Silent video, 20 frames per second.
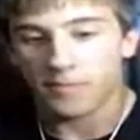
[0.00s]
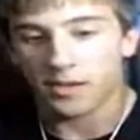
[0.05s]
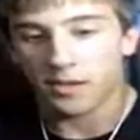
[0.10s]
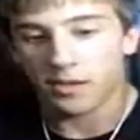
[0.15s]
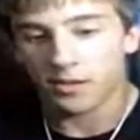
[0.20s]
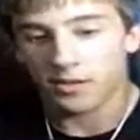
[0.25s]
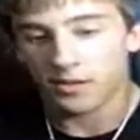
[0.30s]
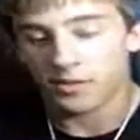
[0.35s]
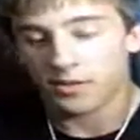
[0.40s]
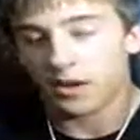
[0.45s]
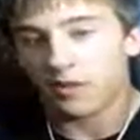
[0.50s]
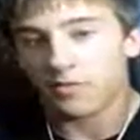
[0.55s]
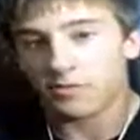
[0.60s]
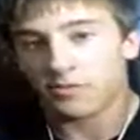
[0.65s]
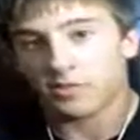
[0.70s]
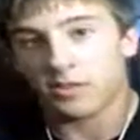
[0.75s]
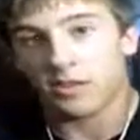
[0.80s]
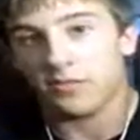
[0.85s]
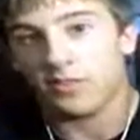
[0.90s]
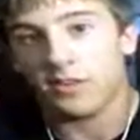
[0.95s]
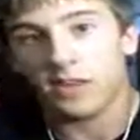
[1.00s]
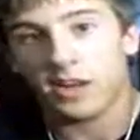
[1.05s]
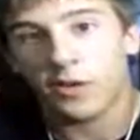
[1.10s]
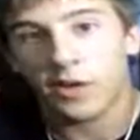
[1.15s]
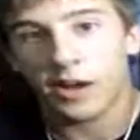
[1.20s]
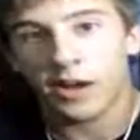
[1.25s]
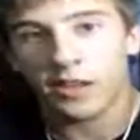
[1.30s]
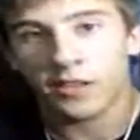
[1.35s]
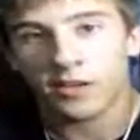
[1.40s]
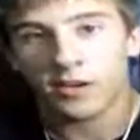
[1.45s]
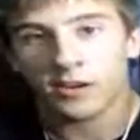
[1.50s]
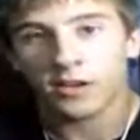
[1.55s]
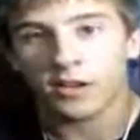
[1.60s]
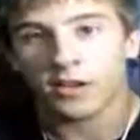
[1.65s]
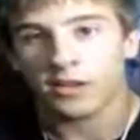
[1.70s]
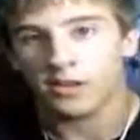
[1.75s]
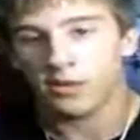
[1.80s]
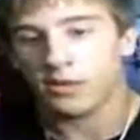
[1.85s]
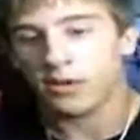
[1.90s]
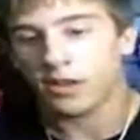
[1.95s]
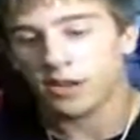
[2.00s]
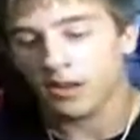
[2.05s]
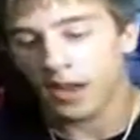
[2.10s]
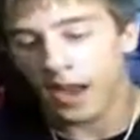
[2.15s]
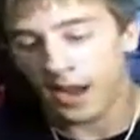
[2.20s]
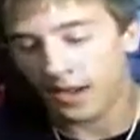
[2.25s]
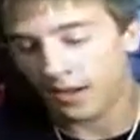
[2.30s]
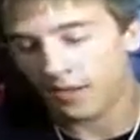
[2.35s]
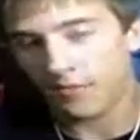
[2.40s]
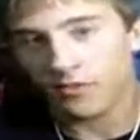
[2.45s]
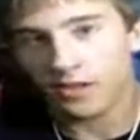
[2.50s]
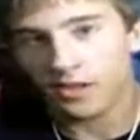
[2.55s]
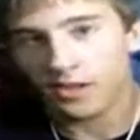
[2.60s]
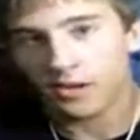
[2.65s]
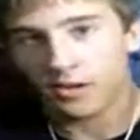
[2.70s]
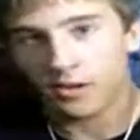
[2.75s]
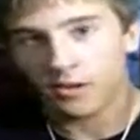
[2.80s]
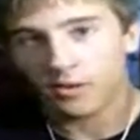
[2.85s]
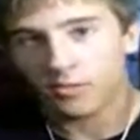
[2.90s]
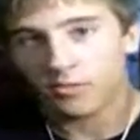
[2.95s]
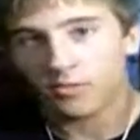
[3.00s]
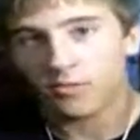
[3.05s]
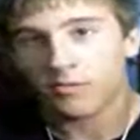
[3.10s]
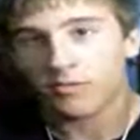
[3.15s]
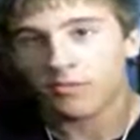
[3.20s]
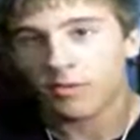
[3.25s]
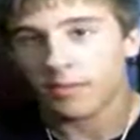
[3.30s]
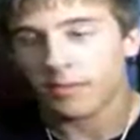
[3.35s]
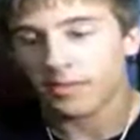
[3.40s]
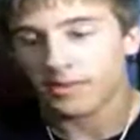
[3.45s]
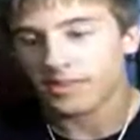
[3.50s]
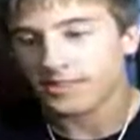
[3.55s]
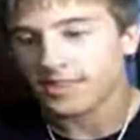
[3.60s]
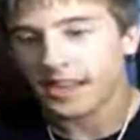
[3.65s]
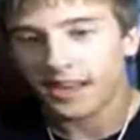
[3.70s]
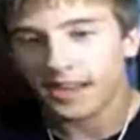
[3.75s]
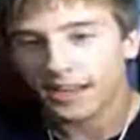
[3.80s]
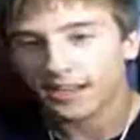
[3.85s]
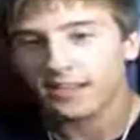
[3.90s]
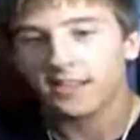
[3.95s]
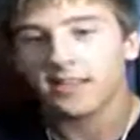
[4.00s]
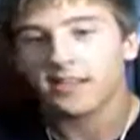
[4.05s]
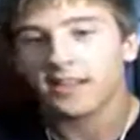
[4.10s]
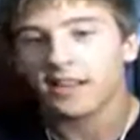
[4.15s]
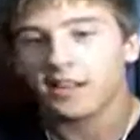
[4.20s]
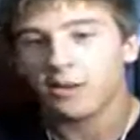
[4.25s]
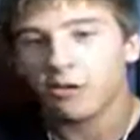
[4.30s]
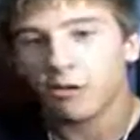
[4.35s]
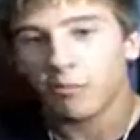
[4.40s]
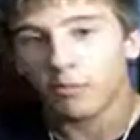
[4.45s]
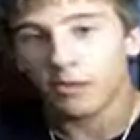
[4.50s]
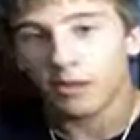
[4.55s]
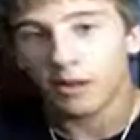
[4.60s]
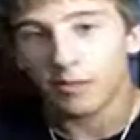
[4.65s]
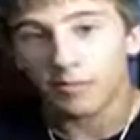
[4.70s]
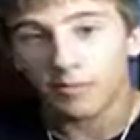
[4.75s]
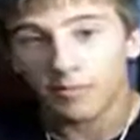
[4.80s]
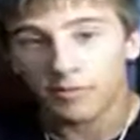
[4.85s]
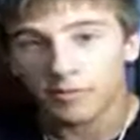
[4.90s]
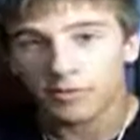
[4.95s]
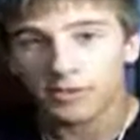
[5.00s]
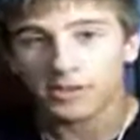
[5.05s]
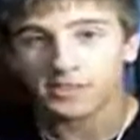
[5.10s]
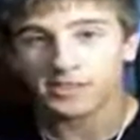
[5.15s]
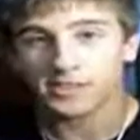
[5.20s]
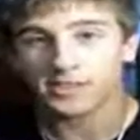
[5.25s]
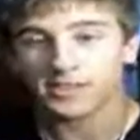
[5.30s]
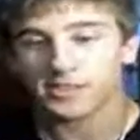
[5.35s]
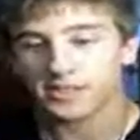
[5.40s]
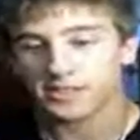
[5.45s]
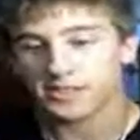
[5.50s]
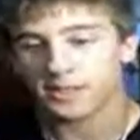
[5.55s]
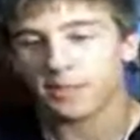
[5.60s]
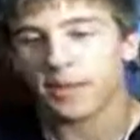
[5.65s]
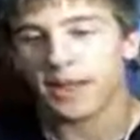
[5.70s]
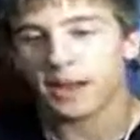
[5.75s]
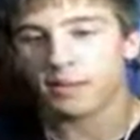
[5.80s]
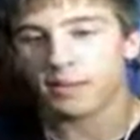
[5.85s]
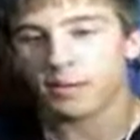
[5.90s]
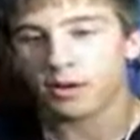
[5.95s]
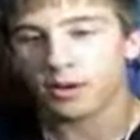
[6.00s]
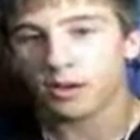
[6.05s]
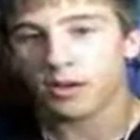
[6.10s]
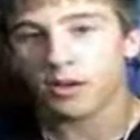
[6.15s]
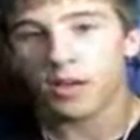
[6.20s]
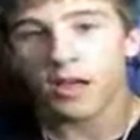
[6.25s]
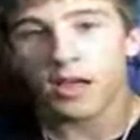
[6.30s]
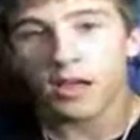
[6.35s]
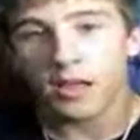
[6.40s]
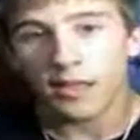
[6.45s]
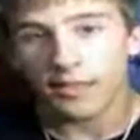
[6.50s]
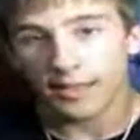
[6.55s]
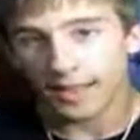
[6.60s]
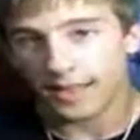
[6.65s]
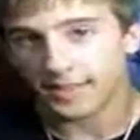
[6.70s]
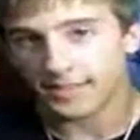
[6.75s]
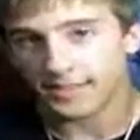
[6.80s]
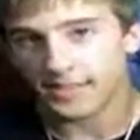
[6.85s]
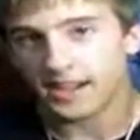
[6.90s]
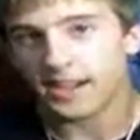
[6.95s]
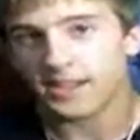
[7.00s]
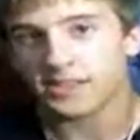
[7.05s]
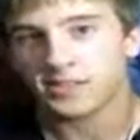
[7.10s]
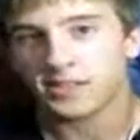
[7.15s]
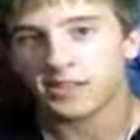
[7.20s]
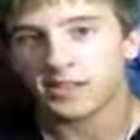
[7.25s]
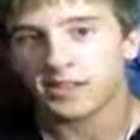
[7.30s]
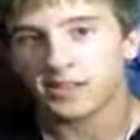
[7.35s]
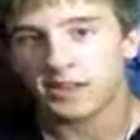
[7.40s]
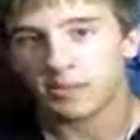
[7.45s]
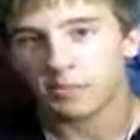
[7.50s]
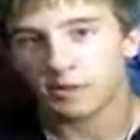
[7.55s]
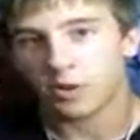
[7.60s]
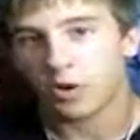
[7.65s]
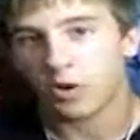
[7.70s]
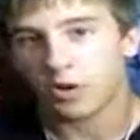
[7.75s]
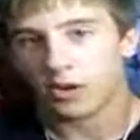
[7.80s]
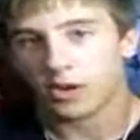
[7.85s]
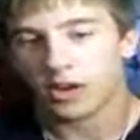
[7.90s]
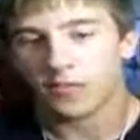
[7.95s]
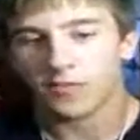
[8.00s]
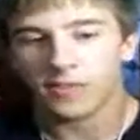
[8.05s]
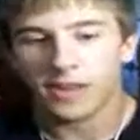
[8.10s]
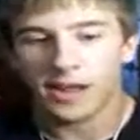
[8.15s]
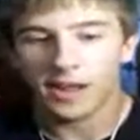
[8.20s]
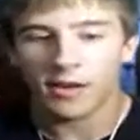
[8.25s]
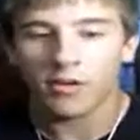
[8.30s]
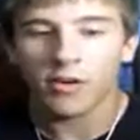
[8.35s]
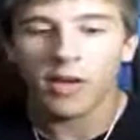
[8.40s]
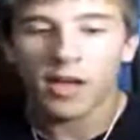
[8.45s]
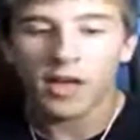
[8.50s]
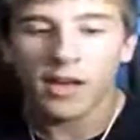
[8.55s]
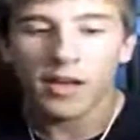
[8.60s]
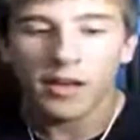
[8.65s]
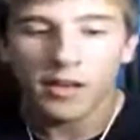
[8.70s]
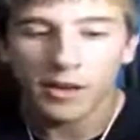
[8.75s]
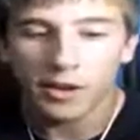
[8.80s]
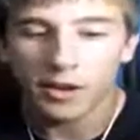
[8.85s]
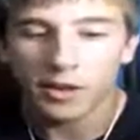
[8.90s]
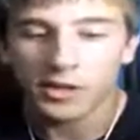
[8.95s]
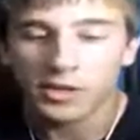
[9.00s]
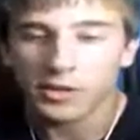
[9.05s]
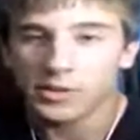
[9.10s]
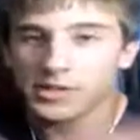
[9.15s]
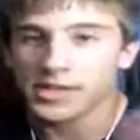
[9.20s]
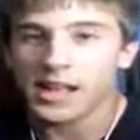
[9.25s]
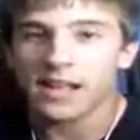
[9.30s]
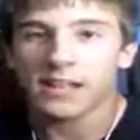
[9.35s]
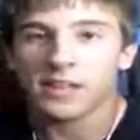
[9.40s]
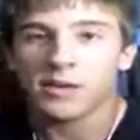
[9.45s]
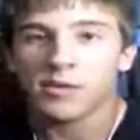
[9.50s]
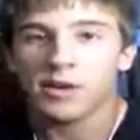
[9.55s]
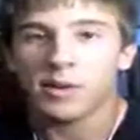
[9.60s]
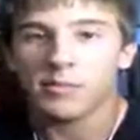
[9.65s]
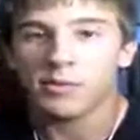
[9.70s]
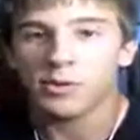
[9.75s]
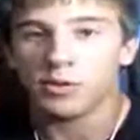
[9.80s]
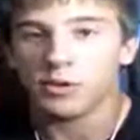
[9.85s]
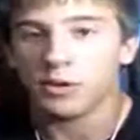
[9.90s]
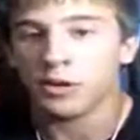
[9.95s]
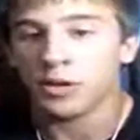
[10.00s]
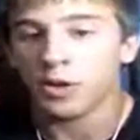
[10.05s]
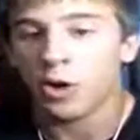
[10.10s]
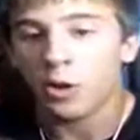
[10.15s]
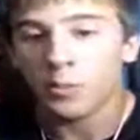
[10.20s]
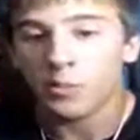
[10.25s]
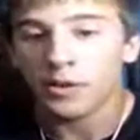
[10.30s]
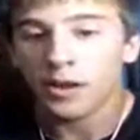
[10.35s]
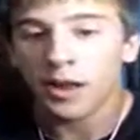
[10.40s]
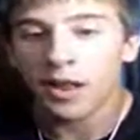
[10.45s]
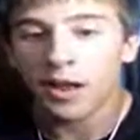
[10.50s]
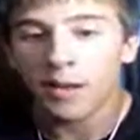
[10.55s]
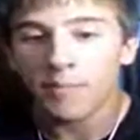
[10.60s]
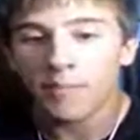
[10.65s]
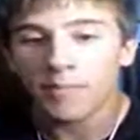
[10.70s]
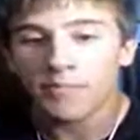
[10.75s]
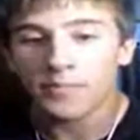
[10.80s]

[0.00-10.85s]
It's obviously a video editor. You could edit video from the second that you open up. For instance, this is a MacBook that has the iSight that I'm recording off now. You could do exactly what I'm doing. You can open it up,